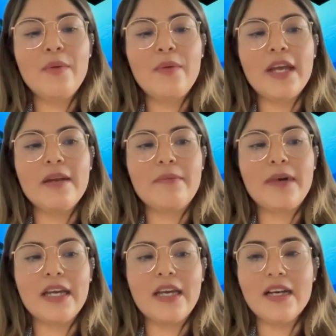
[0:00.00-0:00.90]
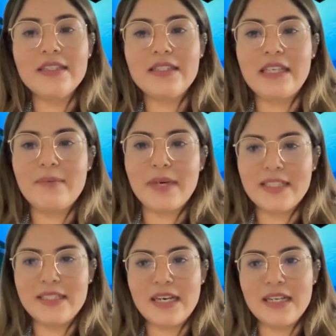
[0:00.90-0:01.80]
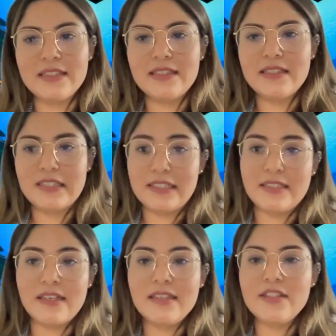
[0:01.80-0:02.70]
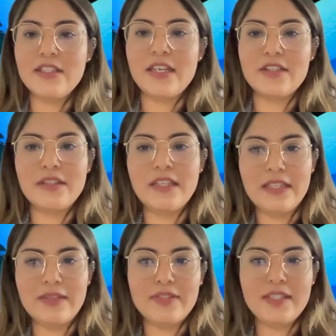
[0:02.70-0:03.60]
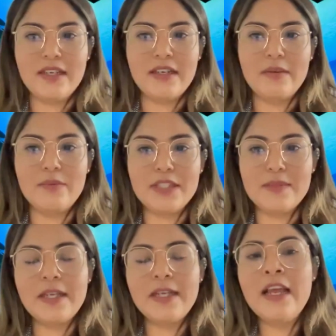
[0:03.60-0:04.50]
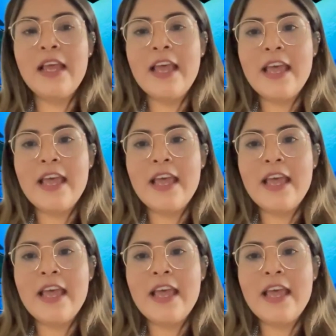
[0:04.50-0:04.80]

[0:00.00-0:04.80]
when my auntie, my dad's sister, she actually lives here in Brisbane,